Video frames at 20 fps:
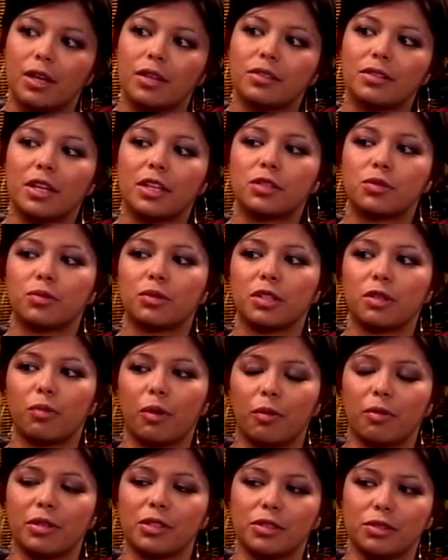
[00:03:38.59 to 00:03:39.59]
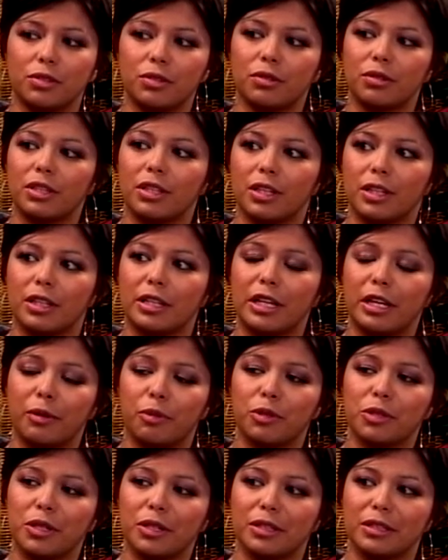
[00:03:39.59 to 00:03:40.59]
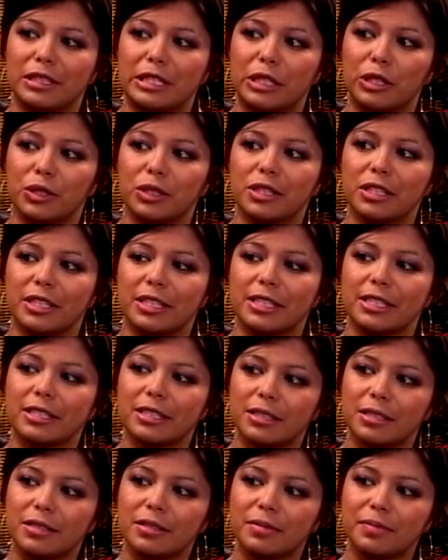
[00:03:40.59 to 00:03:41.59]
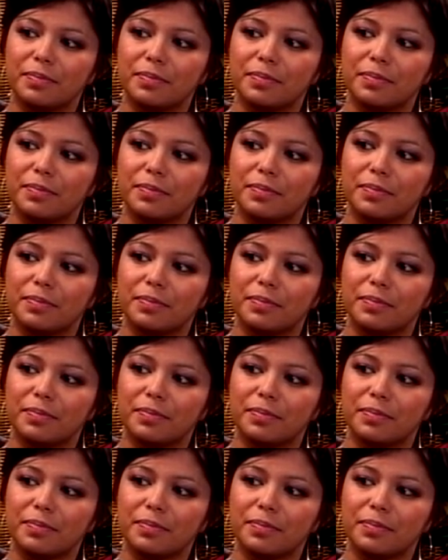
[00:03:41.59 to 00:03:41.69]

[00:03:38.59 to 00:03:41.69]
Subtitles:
So that's really what we do in the neighborhood legal clinics.